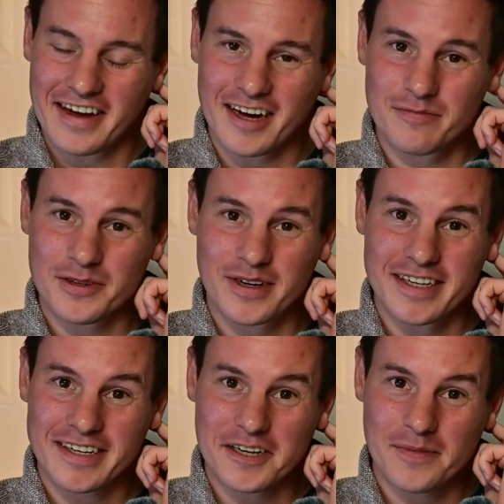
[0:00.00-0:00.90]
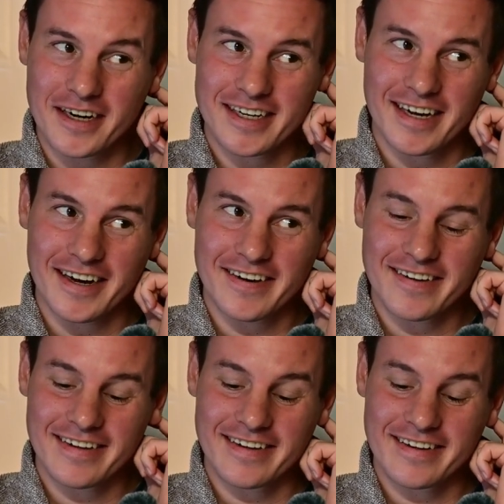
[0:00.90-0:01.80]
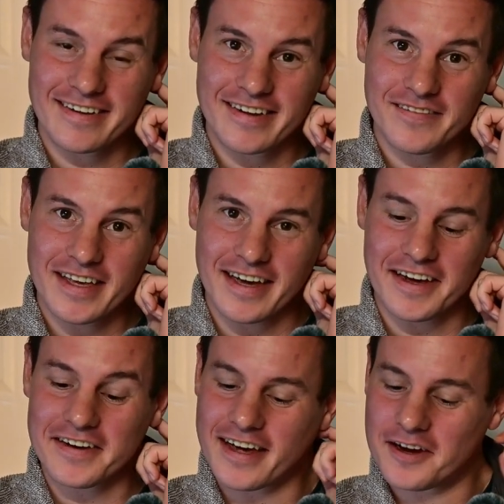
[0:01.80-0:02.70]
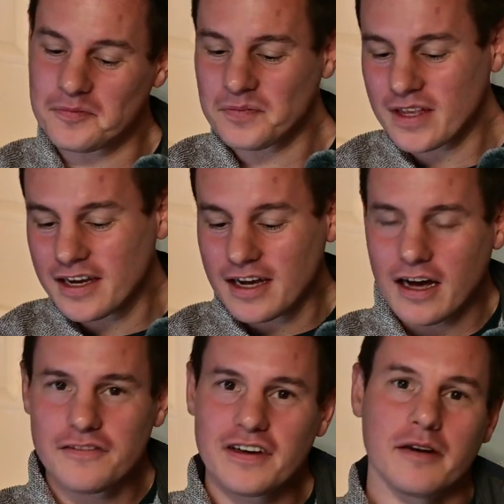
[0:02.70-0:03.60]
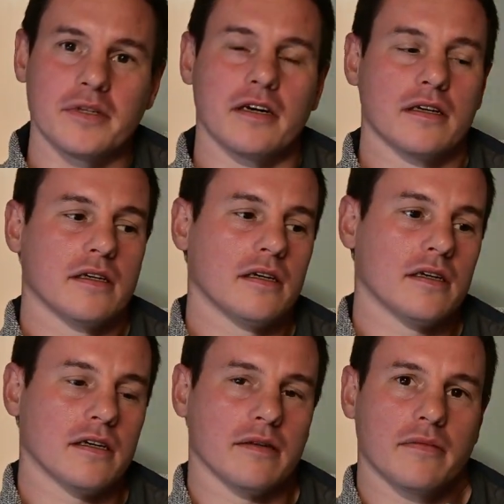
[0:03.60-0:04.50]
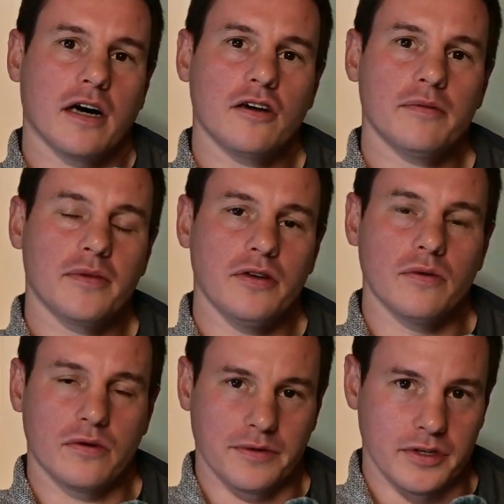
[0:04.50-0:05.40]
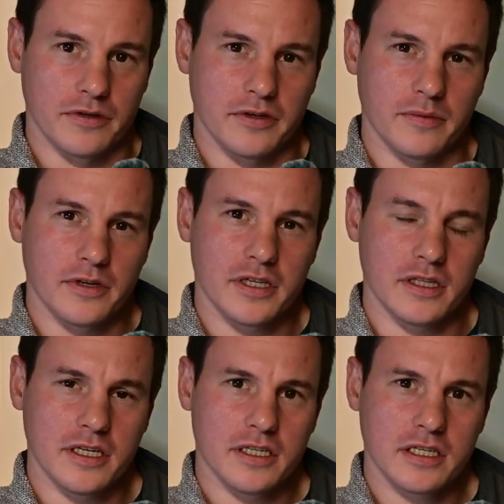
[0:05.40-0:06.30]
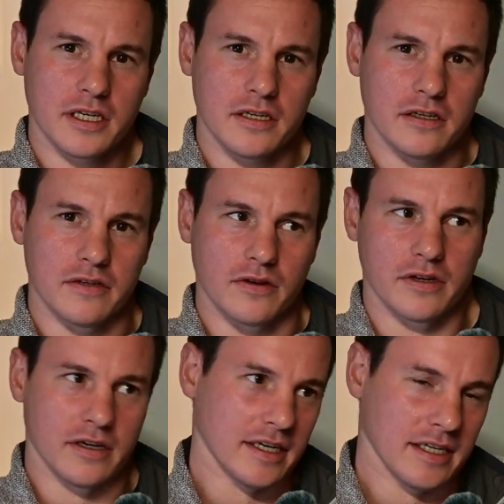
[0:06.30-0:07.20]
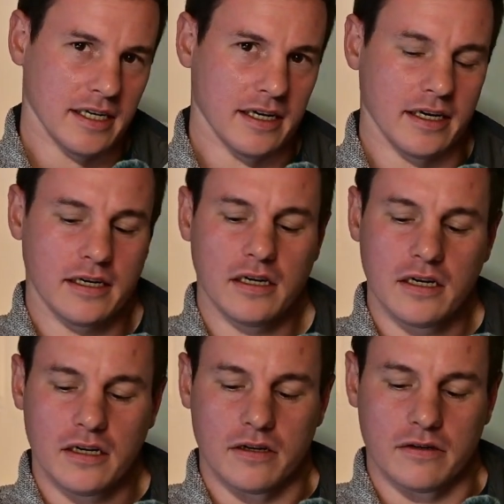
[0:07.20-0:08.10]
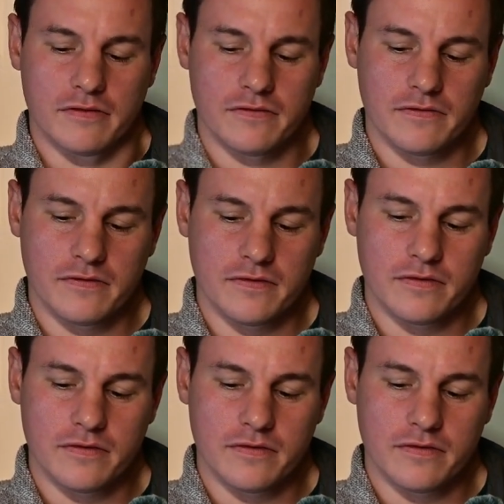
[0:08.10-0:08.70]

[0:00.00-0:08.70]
I'm talking so much now. Yeah, okay. I think I'm done. I hope you all enjoyed watching this and you got an idea of